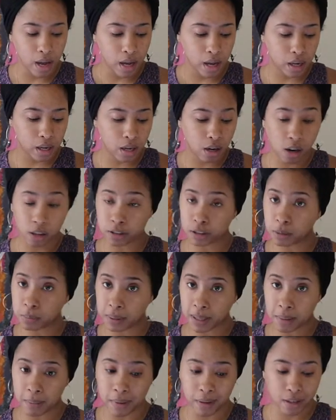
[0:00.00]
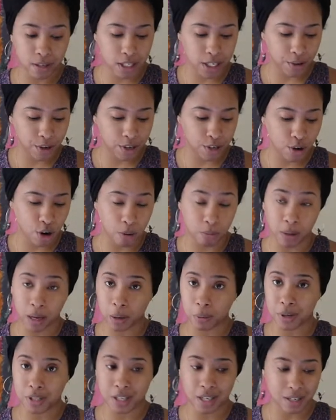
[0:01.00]
It can also be a military term
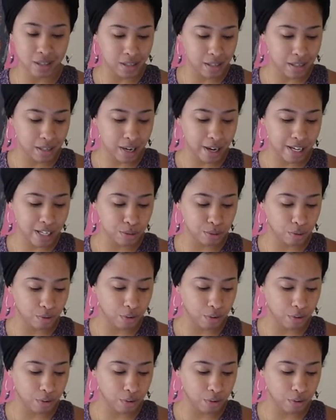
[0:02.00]
like we just discussed,